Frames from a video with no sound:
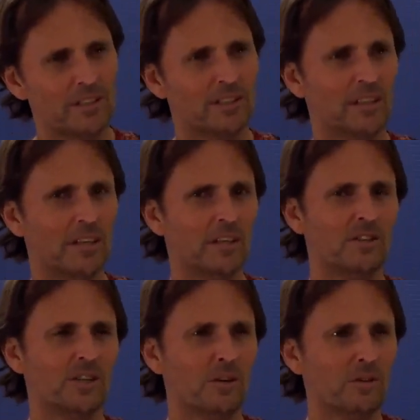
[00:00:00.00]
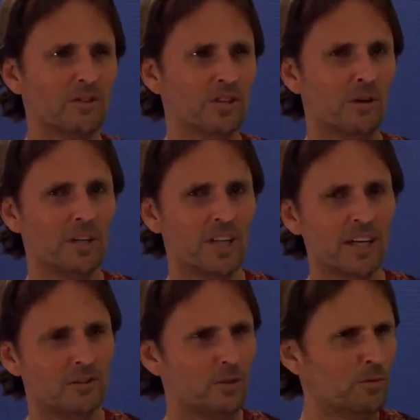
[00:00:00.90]
Yeah. So
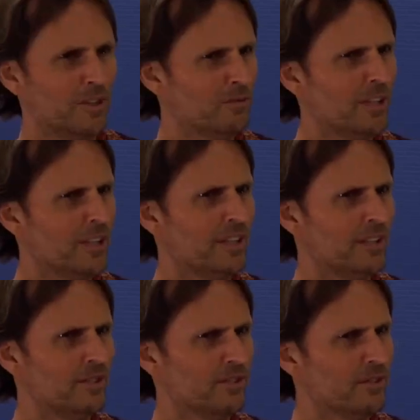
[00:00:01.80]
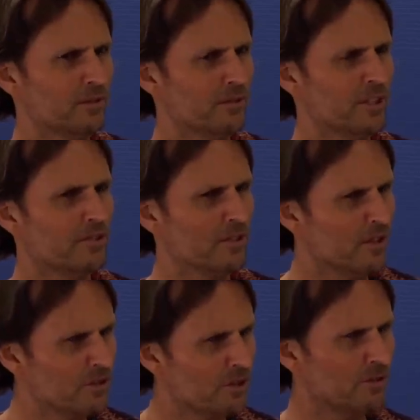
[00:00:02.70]
again, all we really need to do is
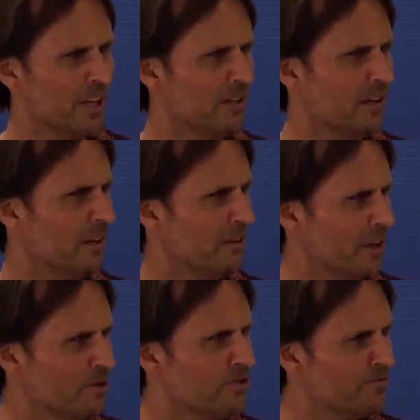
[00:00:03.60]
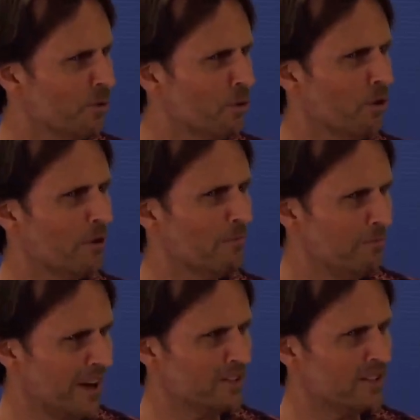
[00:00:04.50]
concentrate on those four
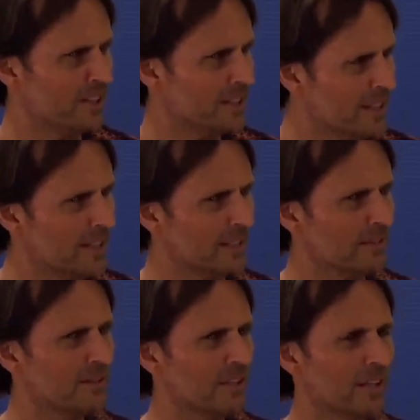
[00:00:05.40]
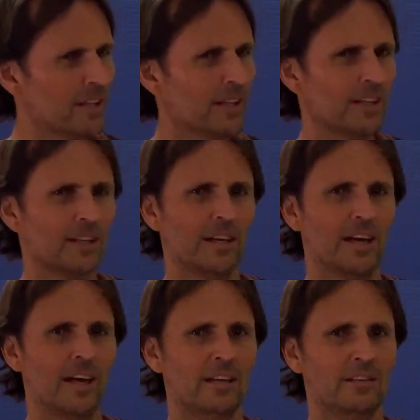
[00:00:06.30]
basic things.
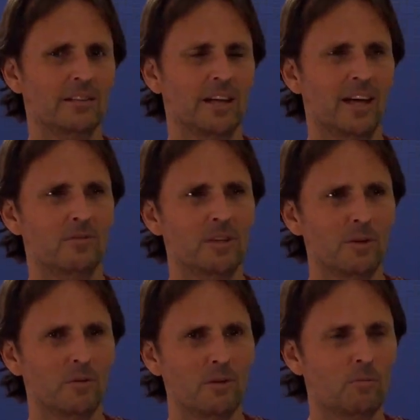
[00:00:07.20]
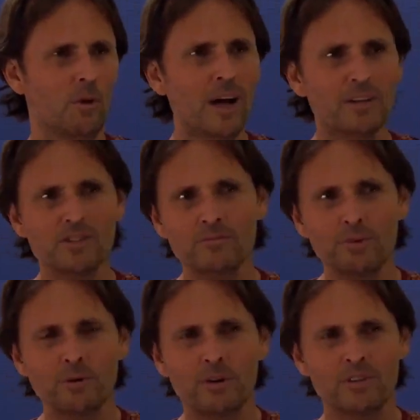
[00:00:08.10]
And while it's
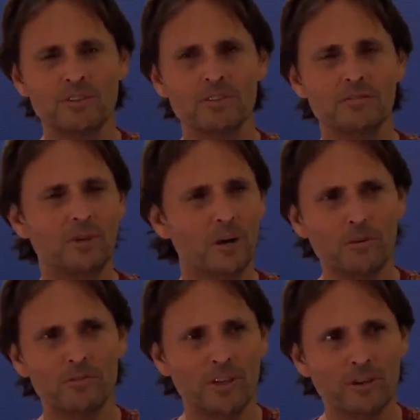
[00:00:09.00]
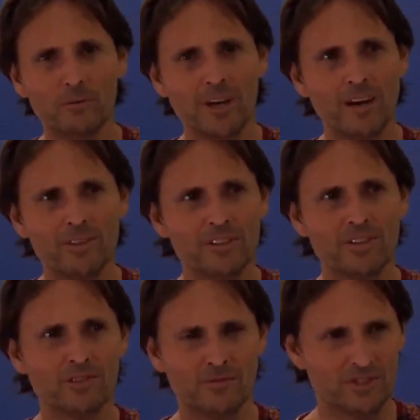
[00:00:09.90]
important, while we're having
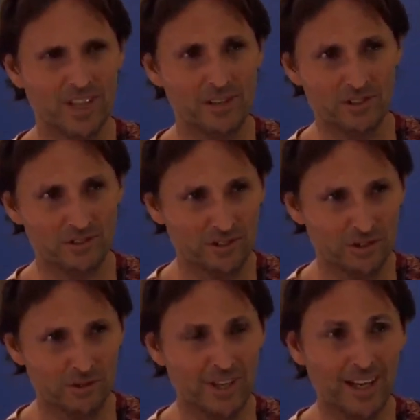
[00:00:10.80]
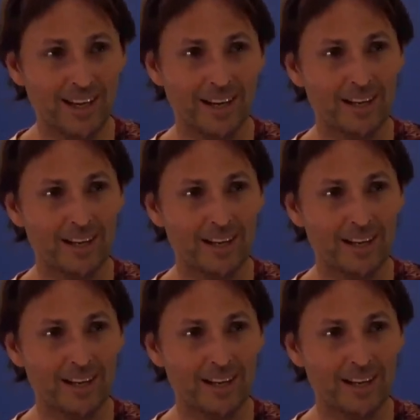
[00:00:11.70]
these conversations to